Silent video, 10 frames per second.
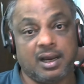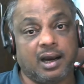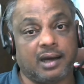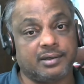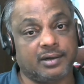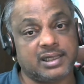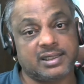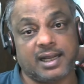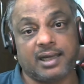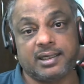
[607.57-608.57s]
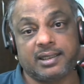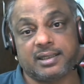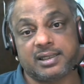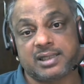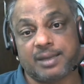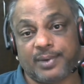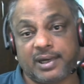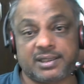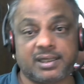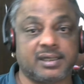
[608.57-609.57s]
Understanding this
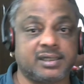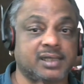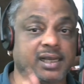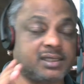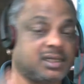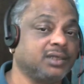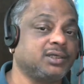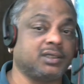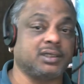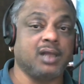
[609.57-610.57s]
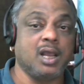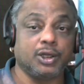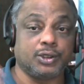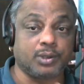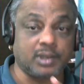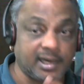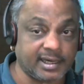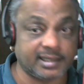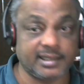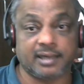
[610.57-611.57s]
separation is essential to
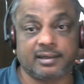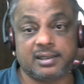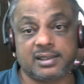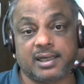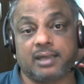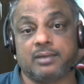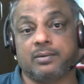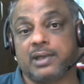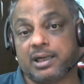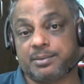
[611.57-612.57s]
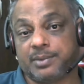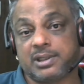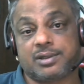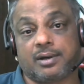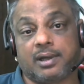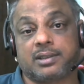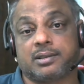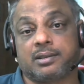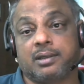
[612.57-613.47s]
correctly understand local administrator